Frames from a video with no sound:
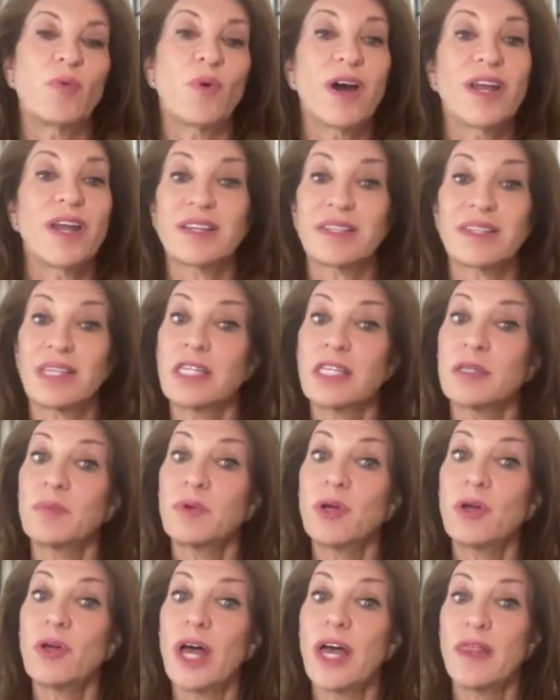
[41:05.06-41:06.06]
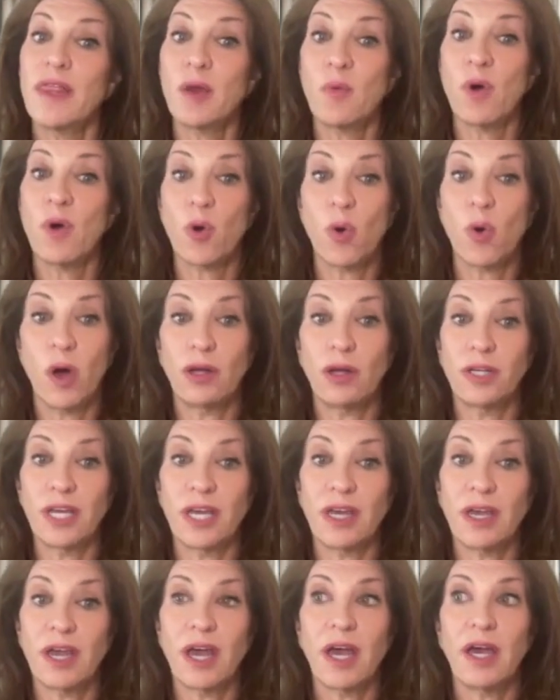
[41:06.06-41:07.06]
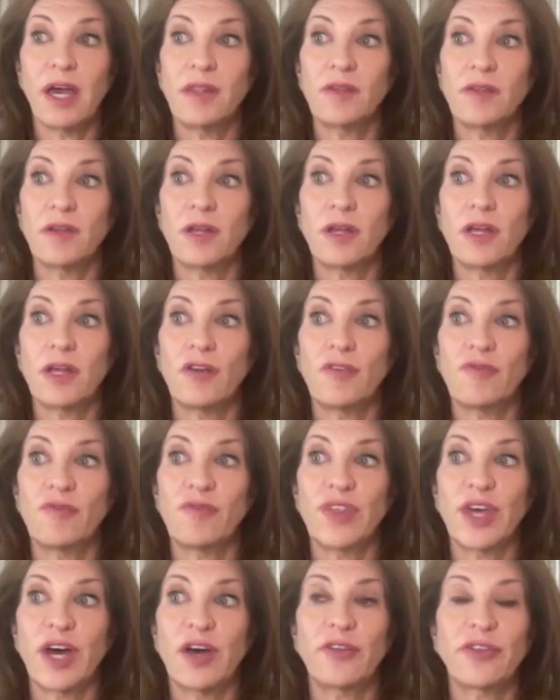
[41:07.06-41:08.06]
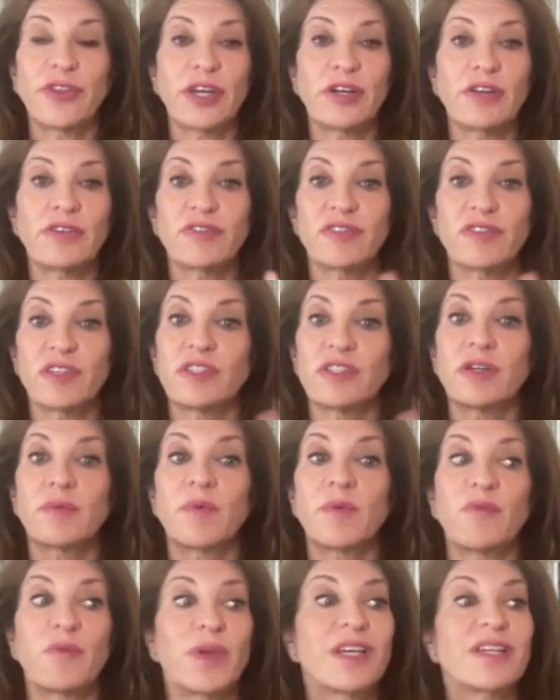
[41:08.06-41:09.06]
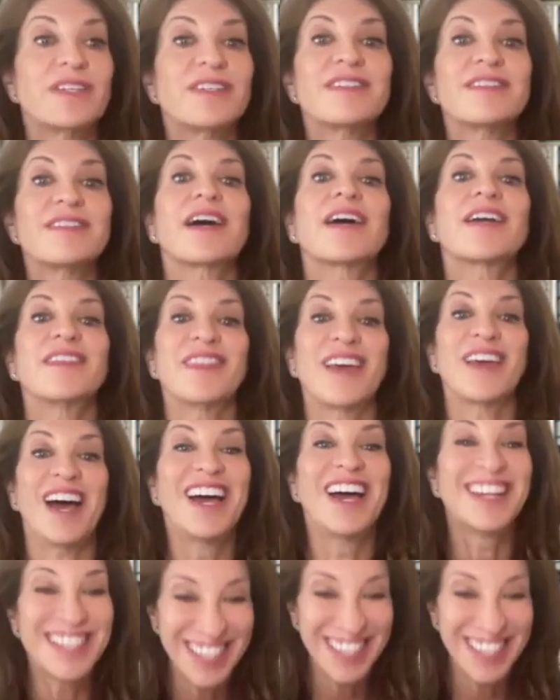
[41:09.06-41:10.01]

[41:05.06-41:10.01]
want accessible and they want quality. And if the healthcare system, if we can design that,